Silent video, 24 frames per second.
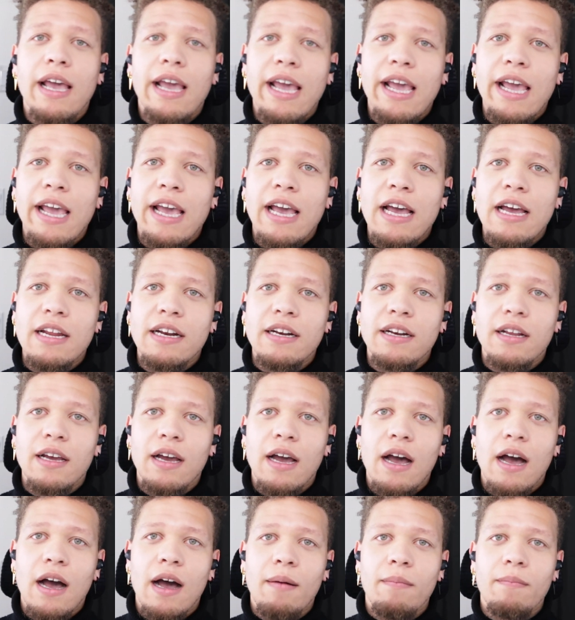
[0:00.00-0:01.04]
And
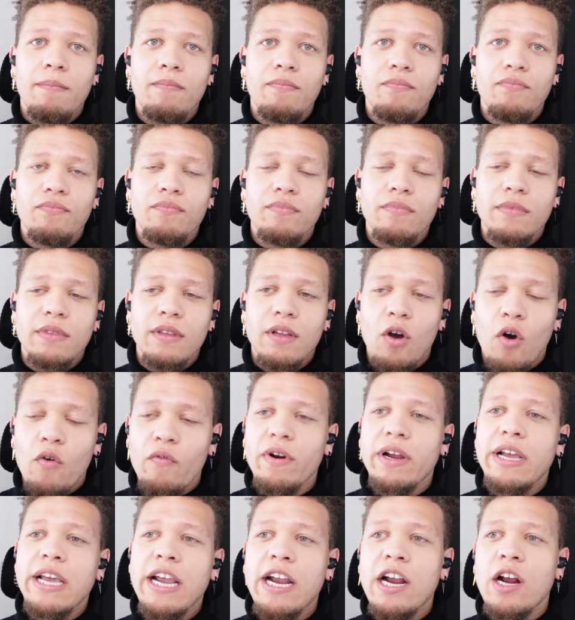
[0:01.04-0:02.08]

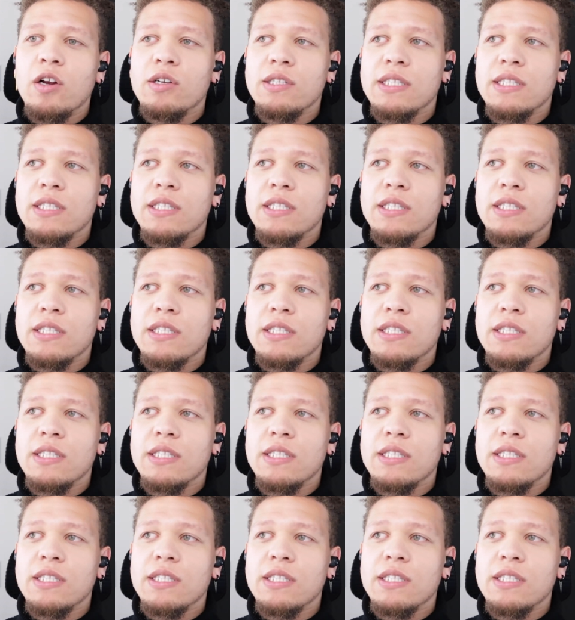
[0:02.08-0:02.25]
over here